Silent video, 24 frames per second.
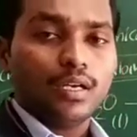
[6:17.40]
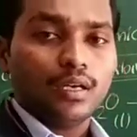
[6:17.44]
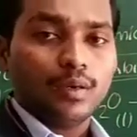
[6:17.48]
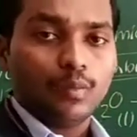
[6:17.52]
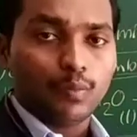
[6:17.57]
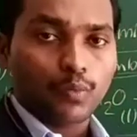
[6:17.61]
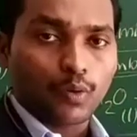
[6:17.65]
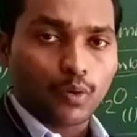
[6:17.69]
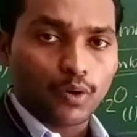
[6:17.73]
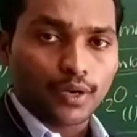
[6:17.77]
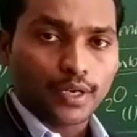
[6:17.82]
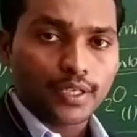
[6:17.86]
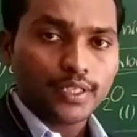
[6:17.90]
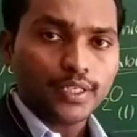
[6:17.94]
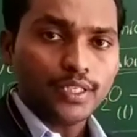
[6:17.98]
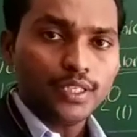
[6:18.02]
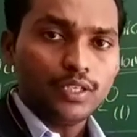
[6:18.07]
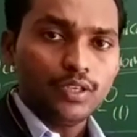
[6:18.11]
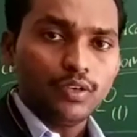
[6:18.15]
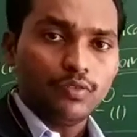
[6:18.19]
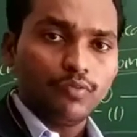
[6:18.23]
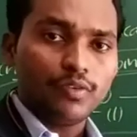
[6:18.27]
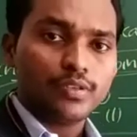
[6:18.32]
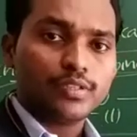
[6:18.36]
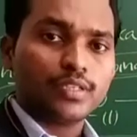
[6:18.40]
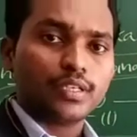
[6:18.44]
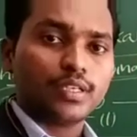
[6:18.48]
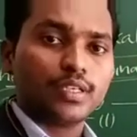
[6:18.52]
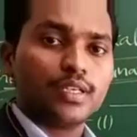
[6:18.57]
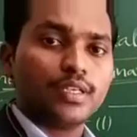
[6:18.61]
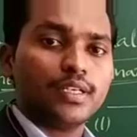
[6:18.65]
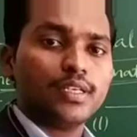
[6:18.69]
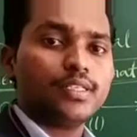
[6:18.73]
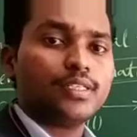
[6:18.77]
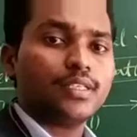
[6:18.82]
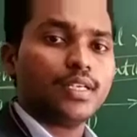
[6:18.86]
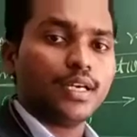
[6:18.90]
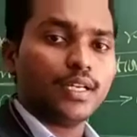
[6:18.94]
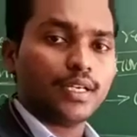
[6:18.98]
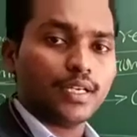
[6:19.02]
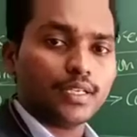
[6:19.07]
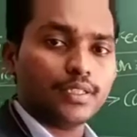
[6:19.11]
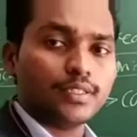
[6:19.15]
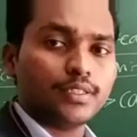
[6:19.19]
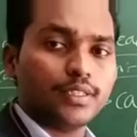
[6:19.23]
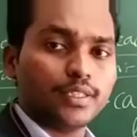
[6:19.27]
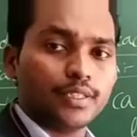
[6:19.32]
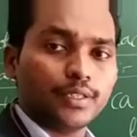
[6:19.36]
body, which release
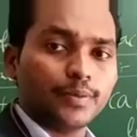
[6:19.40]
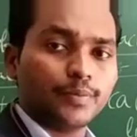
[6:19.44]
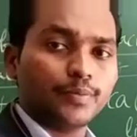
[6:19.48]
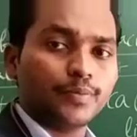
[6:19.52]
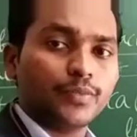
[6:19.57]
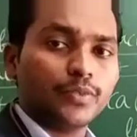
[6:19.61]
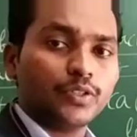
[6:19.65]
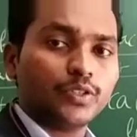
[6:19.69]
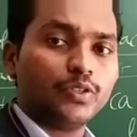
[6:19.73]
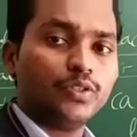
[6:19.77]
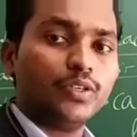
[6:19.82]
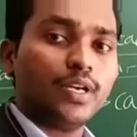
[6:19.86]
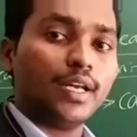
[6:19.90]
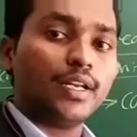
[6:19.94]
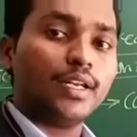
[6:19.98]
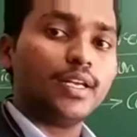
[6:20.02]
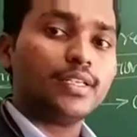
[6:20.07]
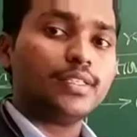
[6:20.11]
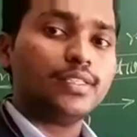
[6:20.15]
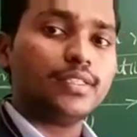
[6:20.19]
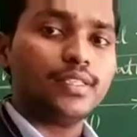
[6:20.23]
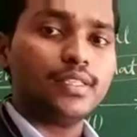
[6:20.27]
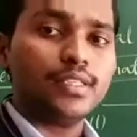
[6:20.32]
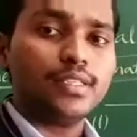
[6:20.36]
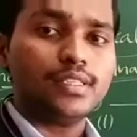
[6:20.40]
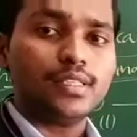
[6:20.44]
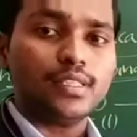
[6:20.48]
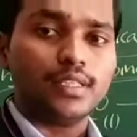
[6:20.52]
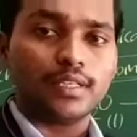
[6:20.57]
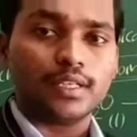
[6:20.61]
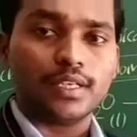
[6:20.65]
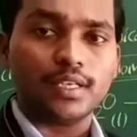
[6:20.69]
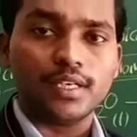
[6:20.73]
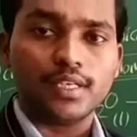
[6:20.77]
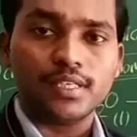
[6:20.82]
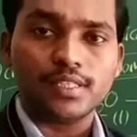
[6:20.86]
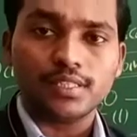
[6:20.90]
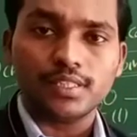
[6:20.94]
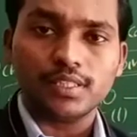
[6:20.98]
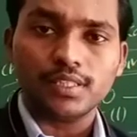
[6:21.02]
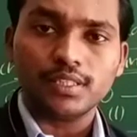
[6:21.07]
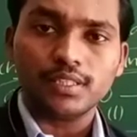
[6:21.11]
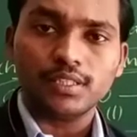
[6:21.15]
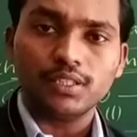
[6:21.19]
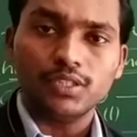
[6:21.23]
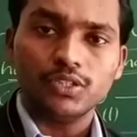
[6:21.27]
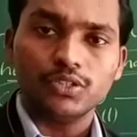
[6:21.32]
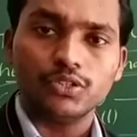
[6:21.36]
energy. So energy is
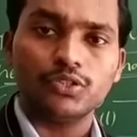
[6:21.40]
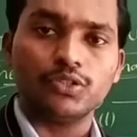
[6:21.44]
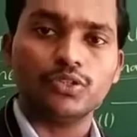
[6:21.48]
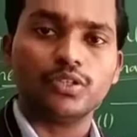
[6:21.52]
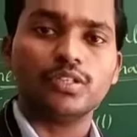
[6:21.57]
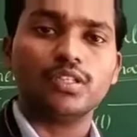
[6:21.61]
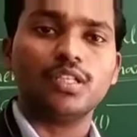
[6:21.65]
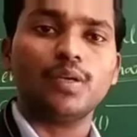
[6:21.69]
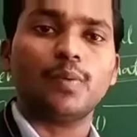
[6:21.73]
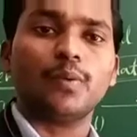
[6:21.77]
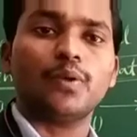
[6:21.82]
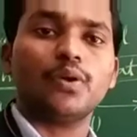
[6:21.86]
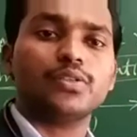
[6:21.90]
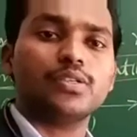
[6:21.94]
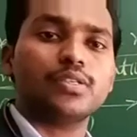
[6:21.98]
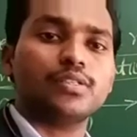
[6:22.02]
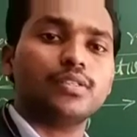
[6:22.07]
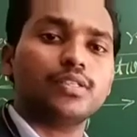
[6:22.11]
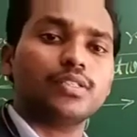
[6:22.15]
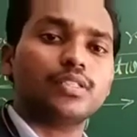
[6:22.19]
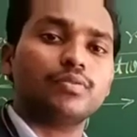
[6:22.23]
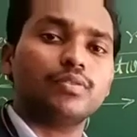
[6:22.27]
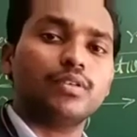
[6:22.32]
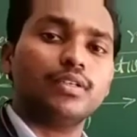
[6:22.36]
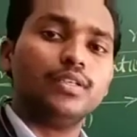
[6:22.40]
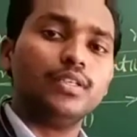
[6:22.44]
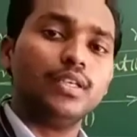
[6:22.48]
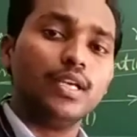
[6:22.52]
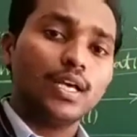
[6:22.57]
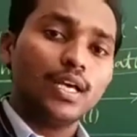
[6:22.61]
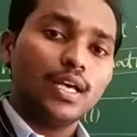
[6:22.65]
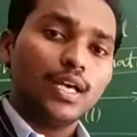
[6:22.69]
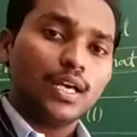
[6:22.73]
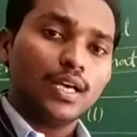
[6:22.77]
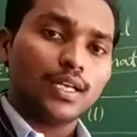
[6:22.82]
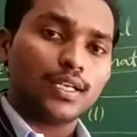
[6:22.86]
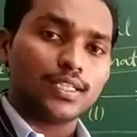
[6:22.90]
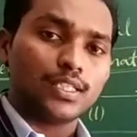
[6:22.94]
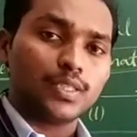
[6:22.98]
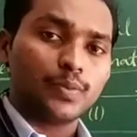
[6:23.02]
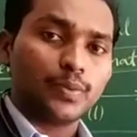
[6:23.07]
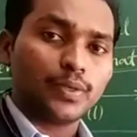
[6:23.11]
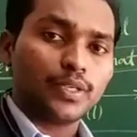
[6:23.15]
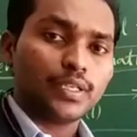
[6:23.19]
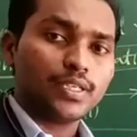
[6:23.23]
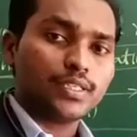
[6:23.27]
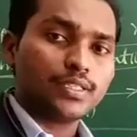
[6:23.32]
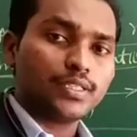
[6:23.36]
releasing during the process. That's why
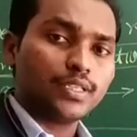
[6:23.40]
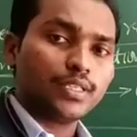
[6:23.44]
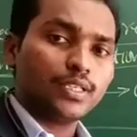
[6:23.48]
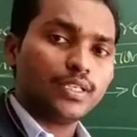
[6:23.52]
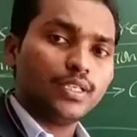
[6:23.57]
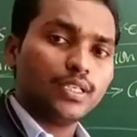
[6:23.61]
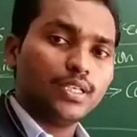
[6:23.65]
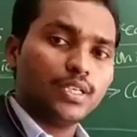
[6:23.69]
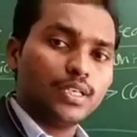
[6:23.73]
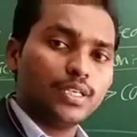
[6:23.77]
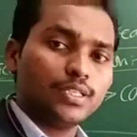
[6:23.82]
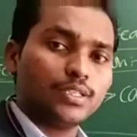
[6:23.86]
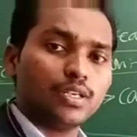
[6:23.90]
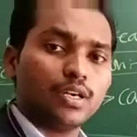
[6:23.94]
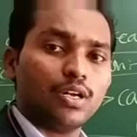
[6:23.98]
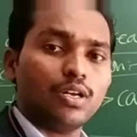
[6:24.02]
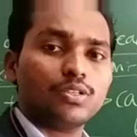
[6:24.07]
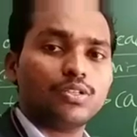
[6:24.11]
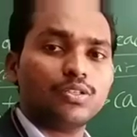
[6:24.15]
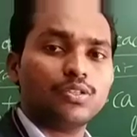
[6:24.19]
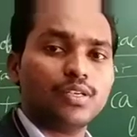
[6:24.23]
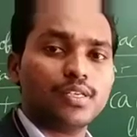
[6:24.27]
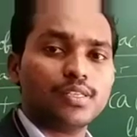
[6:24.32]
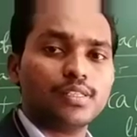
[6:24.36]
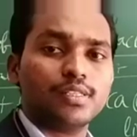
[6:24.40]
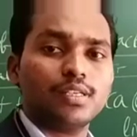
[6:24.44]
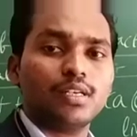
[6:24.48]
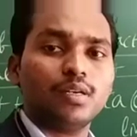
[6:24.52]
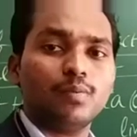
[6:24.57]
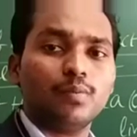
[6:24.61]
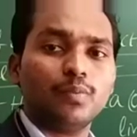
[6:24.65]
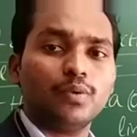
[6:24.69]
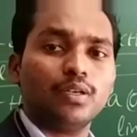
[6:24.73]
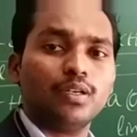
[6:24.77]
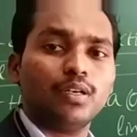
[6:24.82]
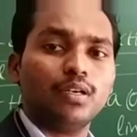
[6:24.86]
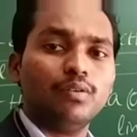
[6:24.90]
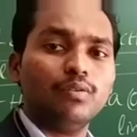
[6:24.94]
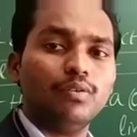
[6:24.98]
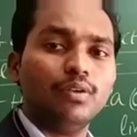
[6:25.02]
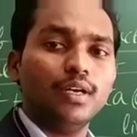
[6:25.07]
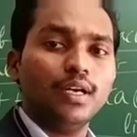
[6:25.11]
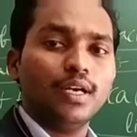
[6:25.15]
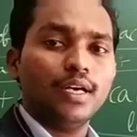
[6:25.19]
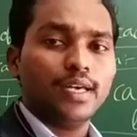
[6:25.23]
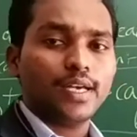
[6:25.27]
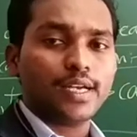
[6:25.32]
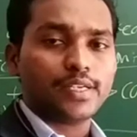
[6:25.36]
respiration is also example
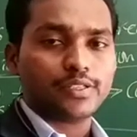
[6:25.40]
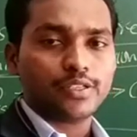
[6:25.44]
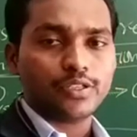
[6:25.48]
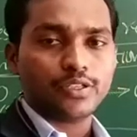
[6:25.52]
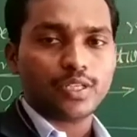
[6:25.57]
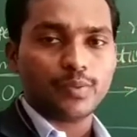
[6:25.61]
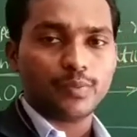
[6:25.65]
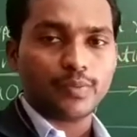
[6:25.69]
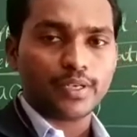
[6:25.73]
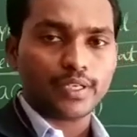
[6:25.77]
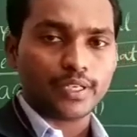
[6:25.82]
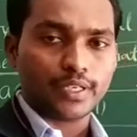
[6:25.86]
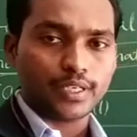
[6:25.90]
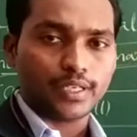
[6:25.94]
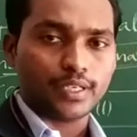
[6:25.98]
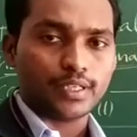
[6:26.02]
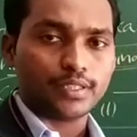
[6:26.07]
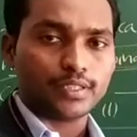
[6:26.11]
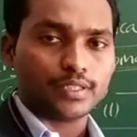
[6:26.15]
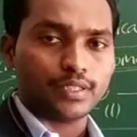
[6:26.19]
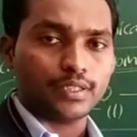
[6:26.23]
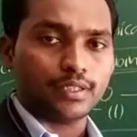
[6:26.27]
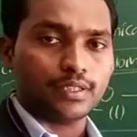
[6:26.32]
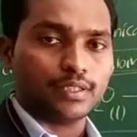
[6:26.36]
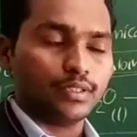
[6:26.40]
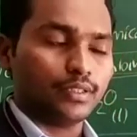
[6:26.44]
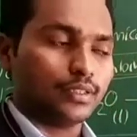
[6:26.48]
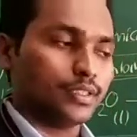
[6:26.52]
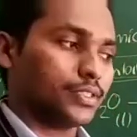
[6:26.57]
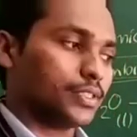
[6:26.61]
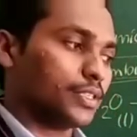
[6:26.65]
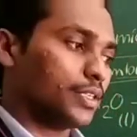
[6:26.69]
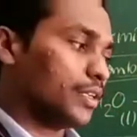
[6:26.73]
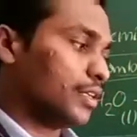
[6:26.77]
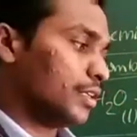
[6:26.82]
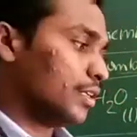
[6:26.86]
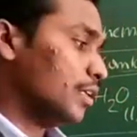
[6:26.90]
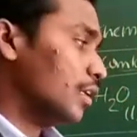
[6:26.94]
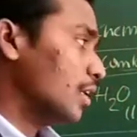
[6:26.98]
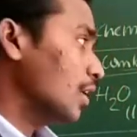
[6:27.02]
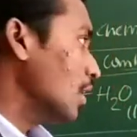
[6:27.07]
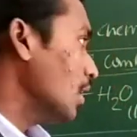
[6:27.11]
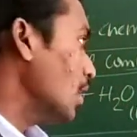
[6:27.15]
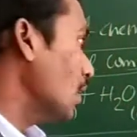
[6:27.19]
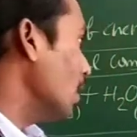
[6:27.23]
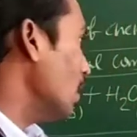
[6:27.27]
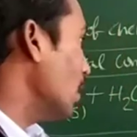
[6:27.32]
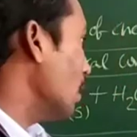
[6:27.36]
of exothermic reaction. These
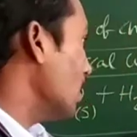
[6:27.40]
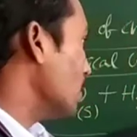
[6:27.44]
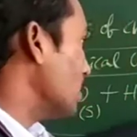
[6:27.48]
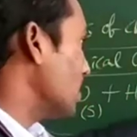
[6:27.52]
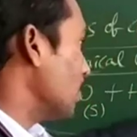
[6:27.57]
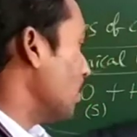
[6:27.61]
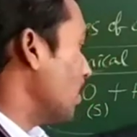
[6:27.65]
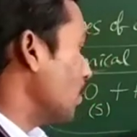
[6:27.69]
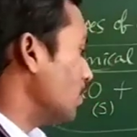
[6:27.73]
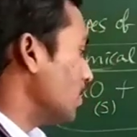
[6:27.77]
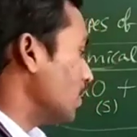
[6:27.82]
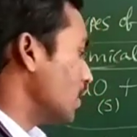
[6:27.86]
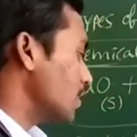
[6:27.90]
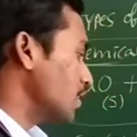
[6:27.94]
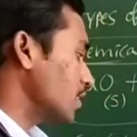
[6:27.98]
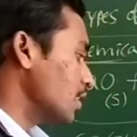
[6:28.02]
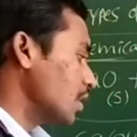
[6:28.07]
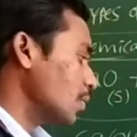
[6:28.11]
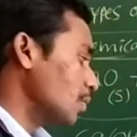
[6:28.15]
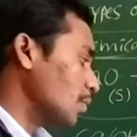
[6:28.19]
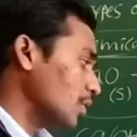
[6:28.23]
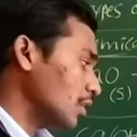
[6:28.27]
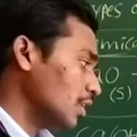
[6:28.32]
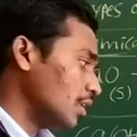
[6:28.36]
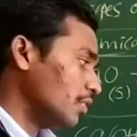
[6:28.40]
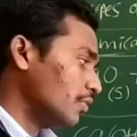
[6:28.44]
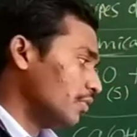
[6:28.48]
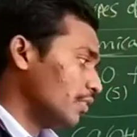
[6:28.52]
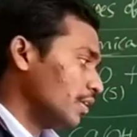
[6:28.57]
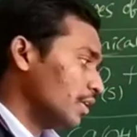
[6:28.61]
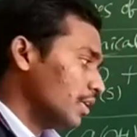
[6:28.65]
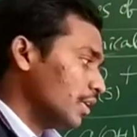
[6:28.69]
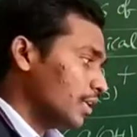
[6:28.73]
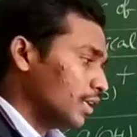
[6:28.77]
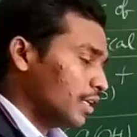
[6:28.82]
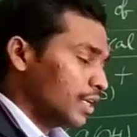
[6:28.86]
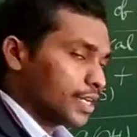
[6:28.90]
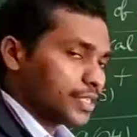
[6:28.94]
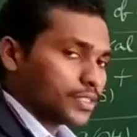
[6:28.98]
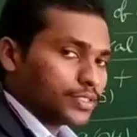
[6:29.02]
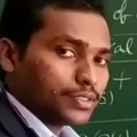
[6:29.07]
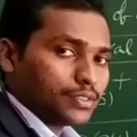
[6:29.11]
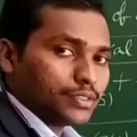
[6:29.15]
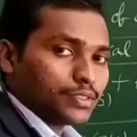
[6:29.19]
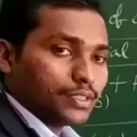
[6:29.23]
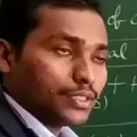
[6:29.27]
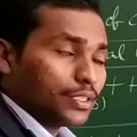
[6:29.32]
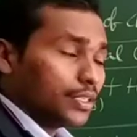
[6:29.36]
are some of the example of
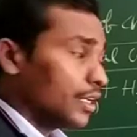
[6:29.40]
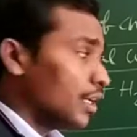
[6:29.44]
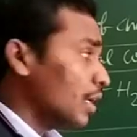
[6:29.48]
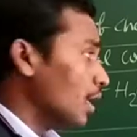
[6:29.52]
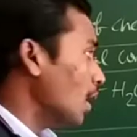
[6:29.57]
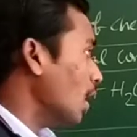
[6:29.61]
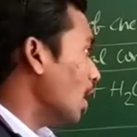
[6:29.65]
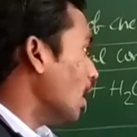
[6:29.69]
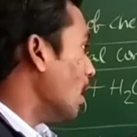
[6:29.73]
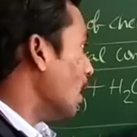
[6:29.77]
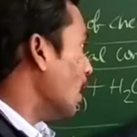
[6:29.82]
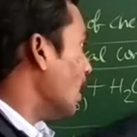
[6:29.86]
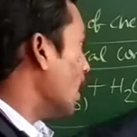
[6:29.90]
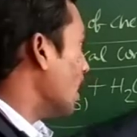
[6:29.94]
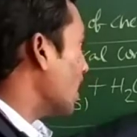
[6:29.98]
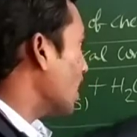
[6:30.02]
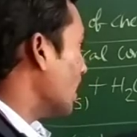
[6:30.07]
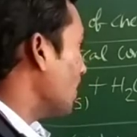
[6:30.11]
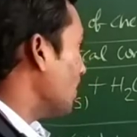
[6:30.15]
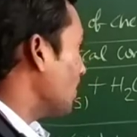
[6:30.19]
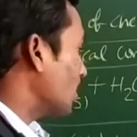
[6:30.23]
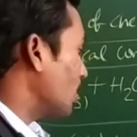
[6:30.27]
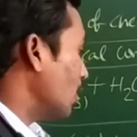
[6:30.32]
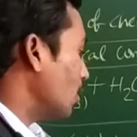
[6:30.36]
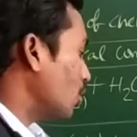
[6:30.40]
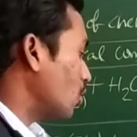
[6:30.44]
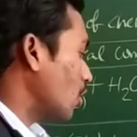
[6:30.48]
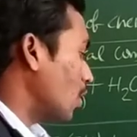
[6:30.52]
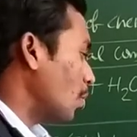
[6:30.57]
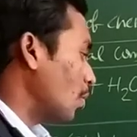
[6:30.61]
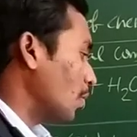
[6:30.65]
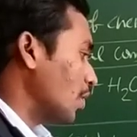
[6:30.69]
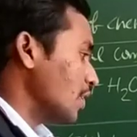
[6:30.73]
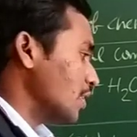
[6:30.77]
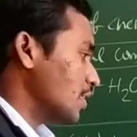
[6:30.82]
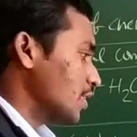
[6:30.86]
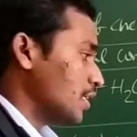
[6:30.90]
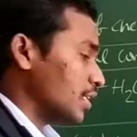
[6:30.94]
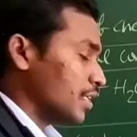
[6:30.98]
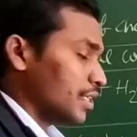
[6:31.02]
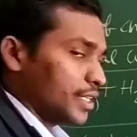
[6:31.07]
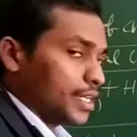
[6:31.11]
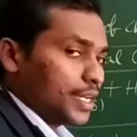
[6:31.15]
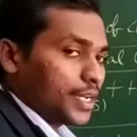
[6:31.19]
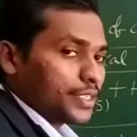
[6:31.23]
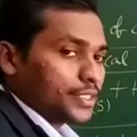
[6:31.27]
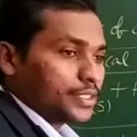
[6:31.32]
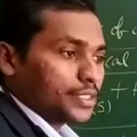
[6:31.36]
chemical combination
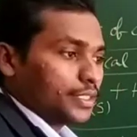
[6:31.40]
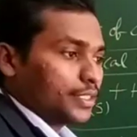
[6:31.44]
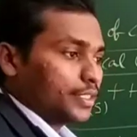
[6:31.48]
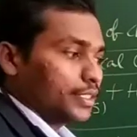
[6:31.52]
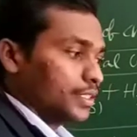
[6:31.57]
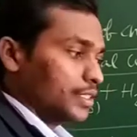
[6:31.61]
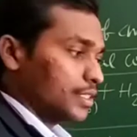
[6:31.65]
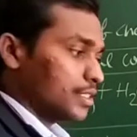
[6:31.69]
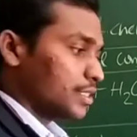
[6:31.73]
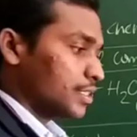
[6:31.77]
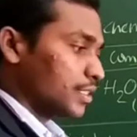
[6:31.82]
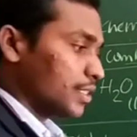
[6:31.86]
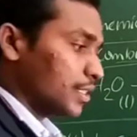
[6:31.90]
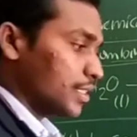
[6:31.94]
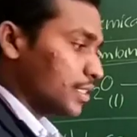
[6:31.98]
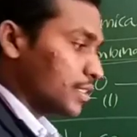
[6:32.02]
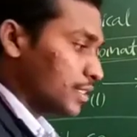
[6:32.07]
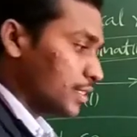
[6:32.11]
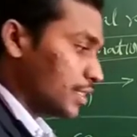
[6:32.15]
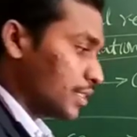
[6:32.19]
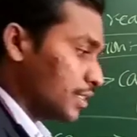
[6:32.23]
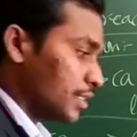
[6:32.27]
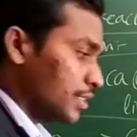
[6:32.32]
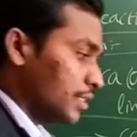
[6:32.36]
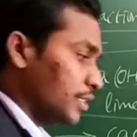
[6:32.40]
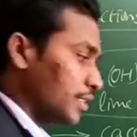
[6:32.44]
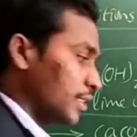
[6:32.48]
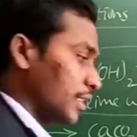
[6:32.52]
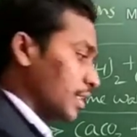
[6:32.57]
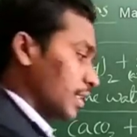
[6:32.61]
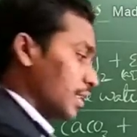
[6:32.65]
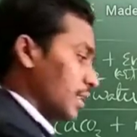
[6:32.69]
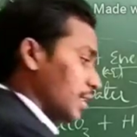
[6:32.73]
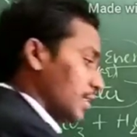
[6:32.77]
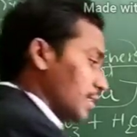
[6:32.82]
reaction. Next, let us see